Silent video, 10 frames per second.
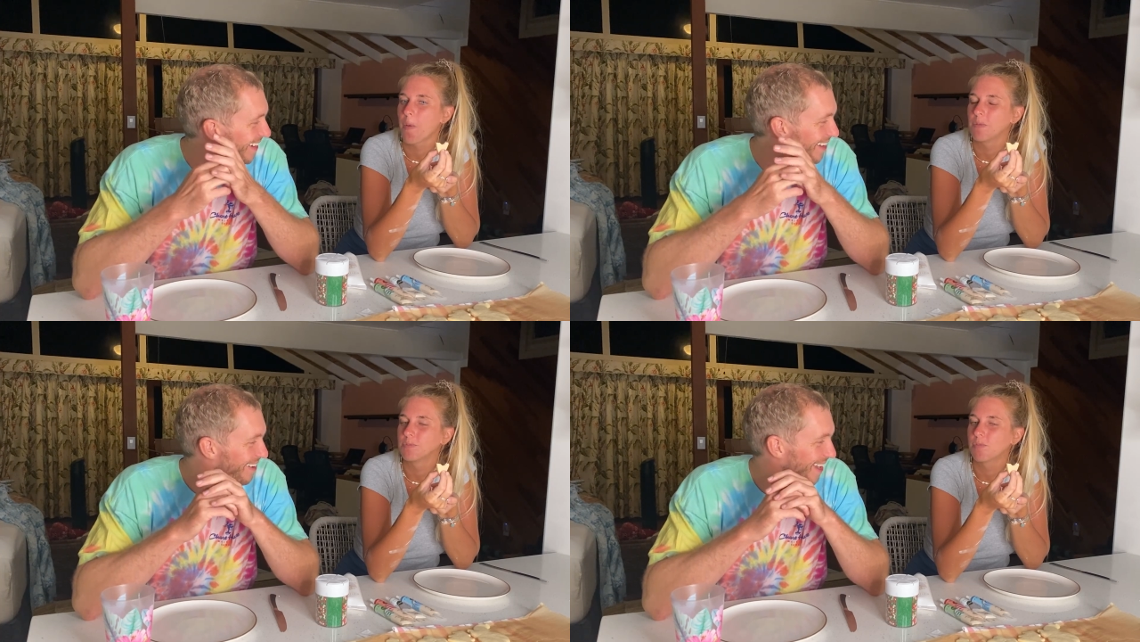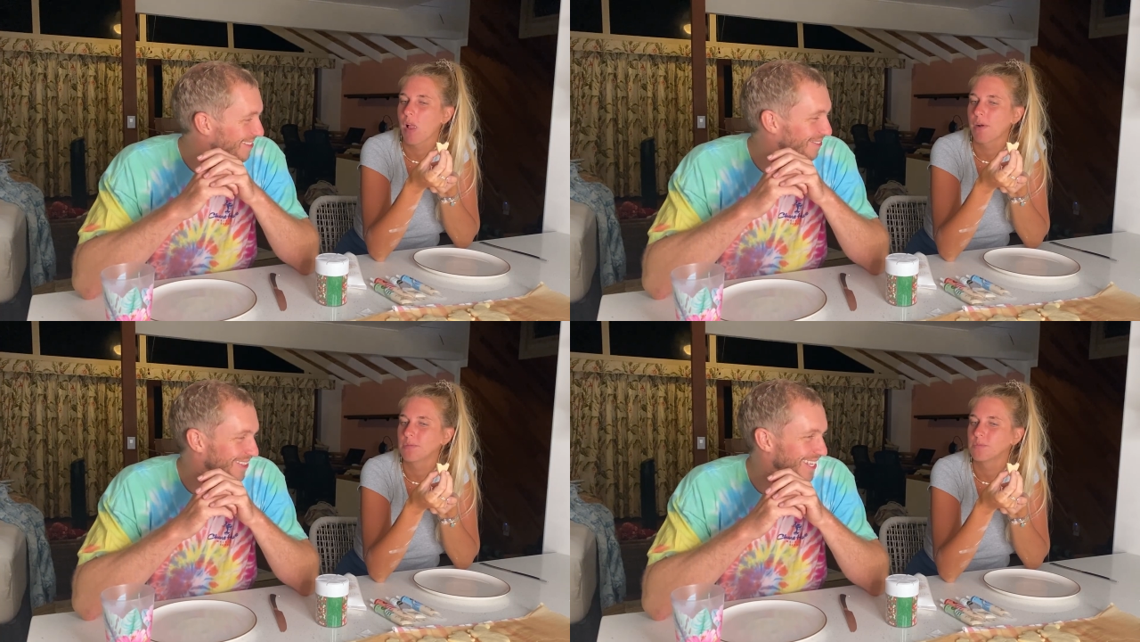Speaker 1: yeah, you
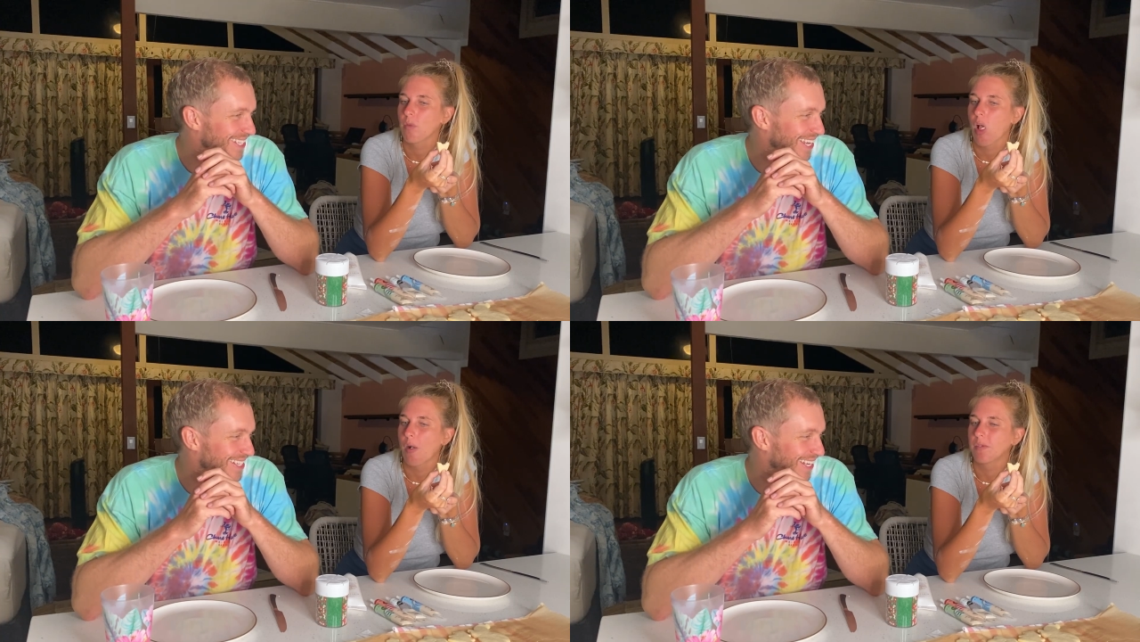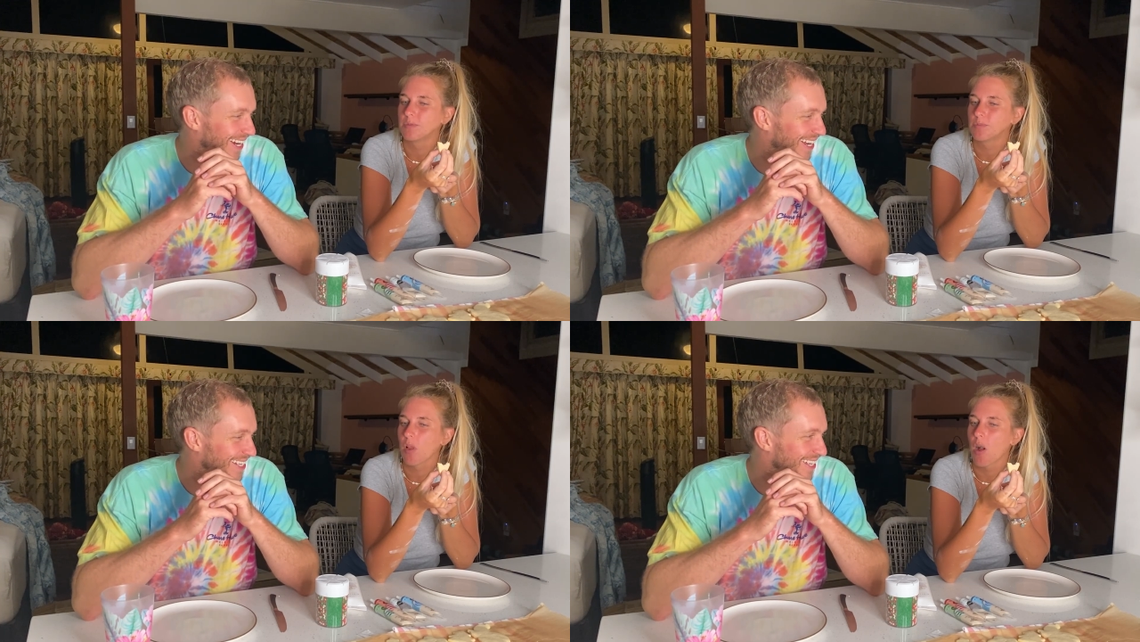asked me what they taste
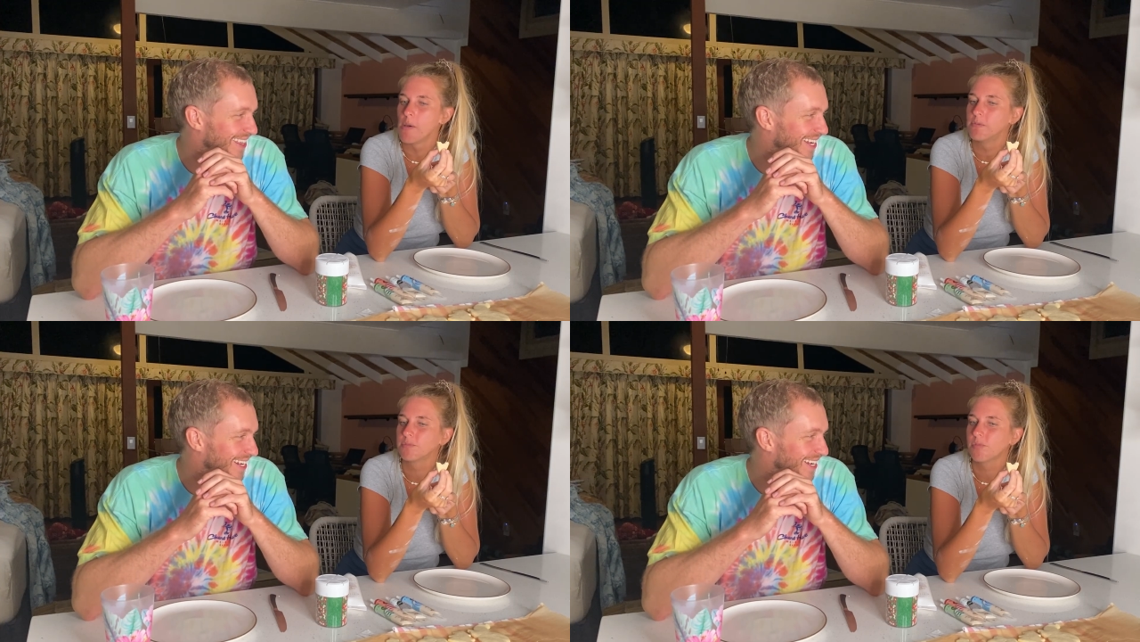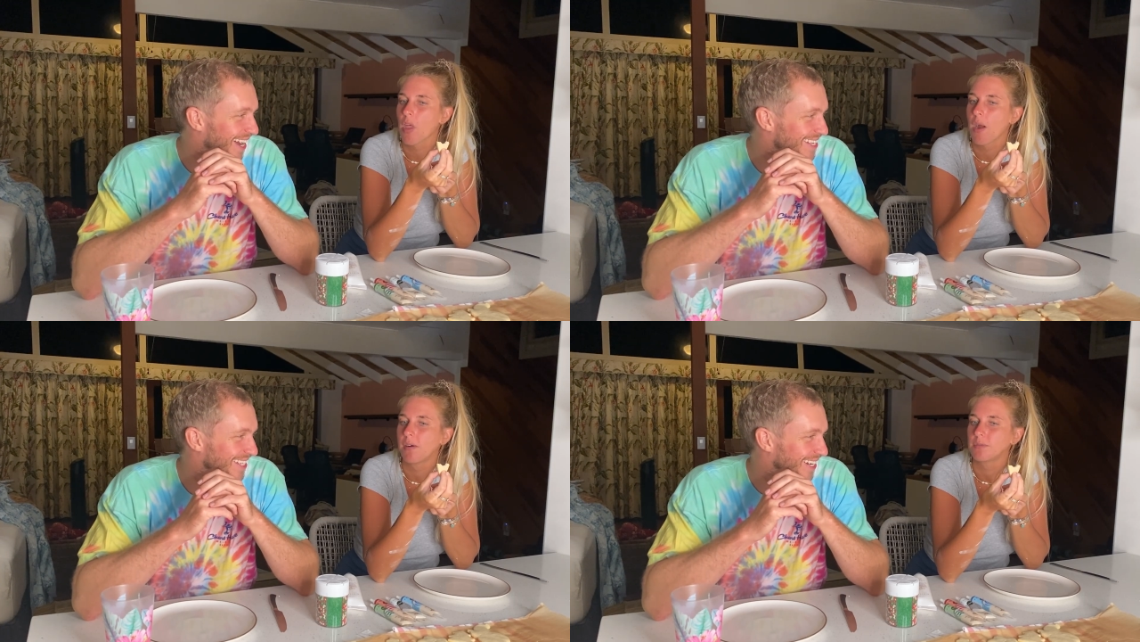like, and I said they need
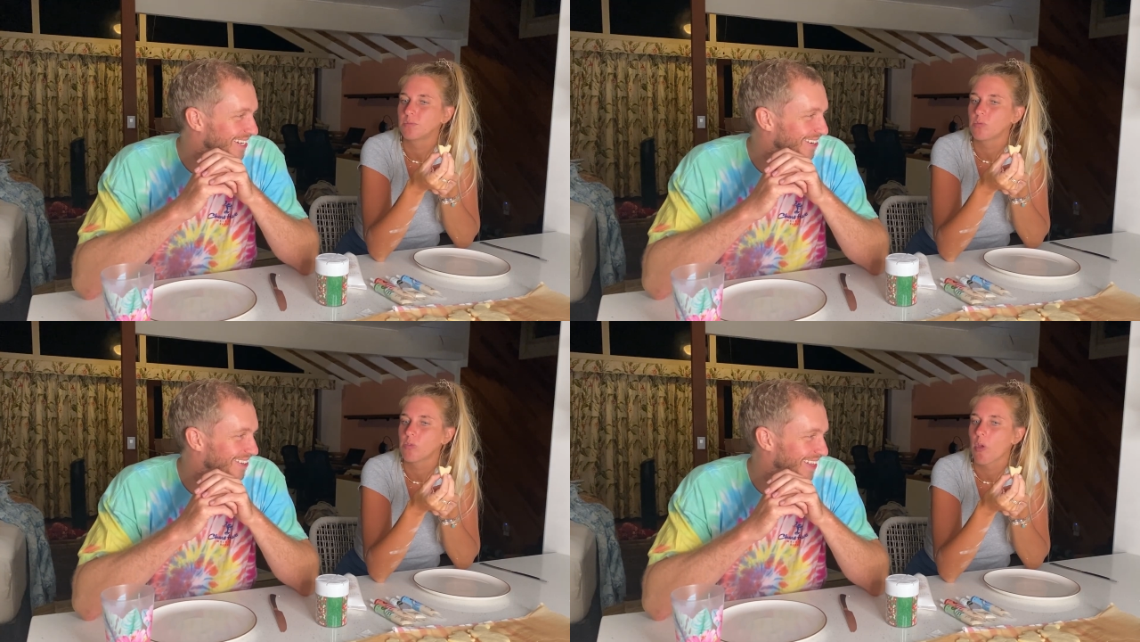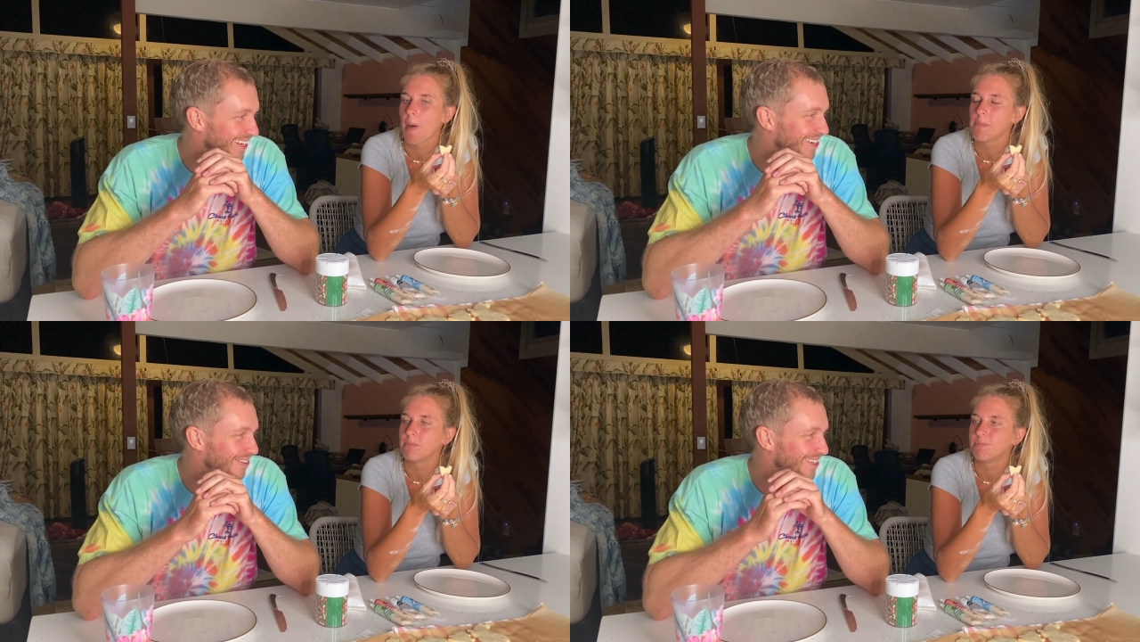icing, and you're
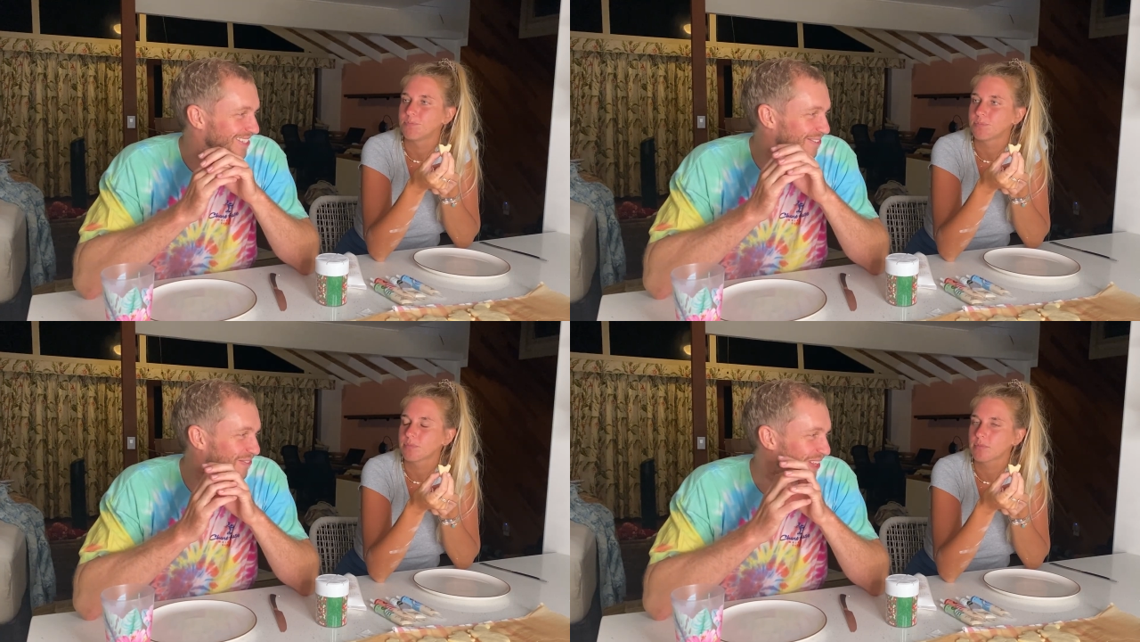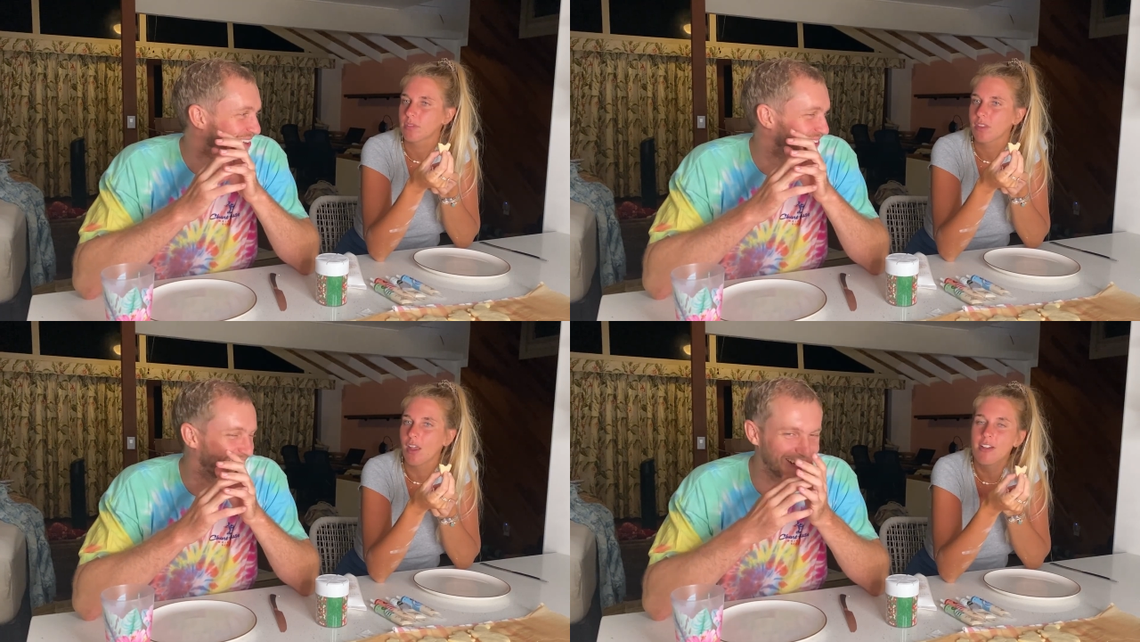like, no, what's the
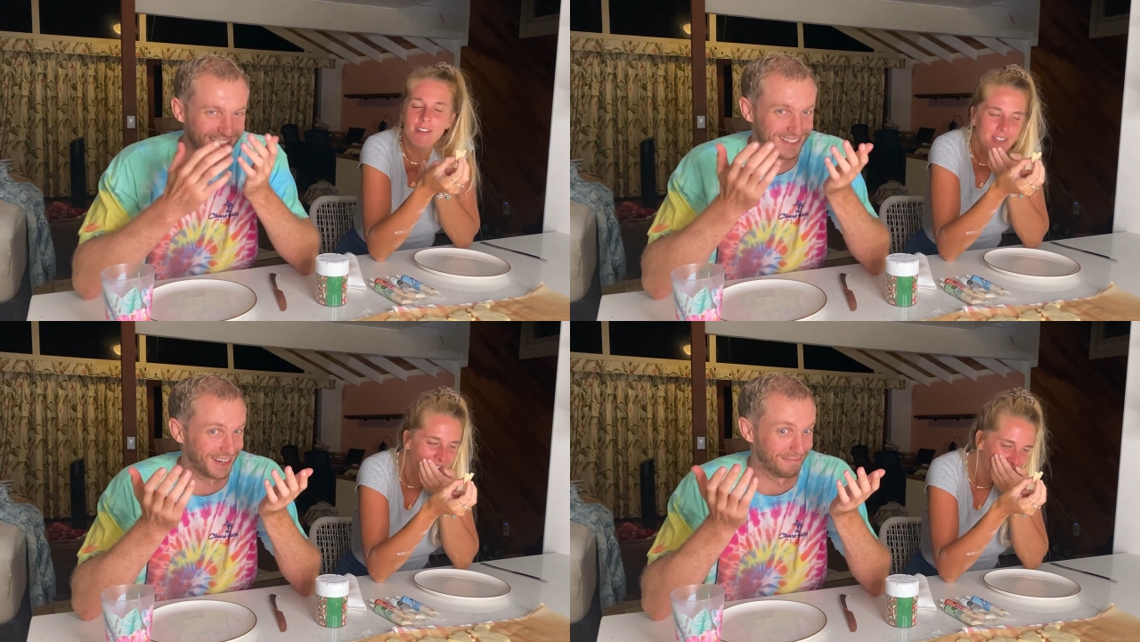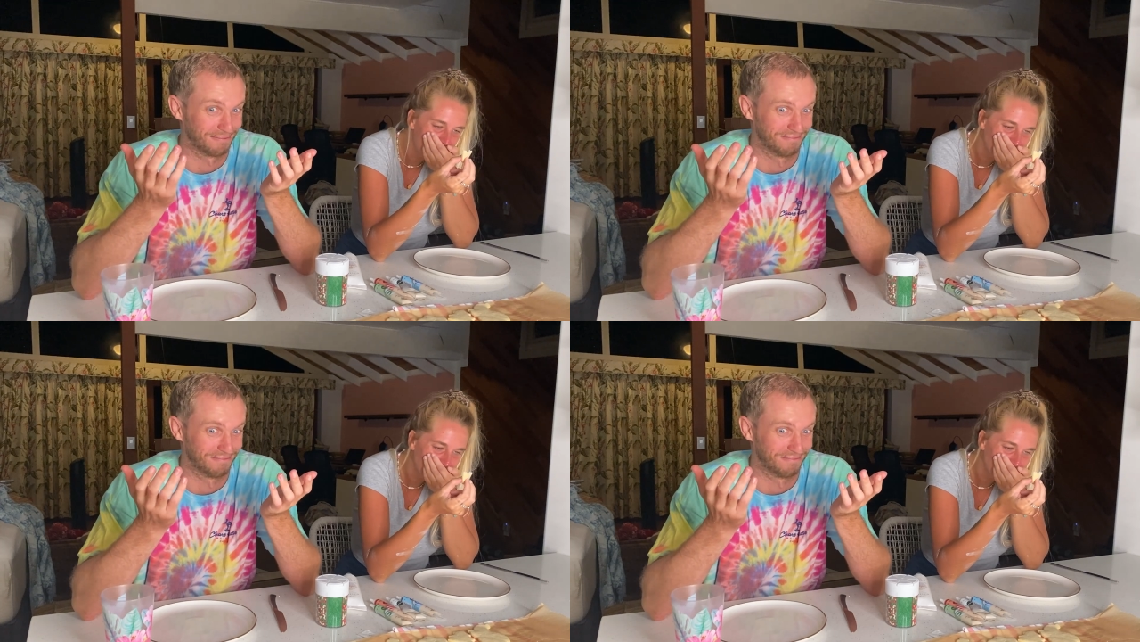flavor? And I was like,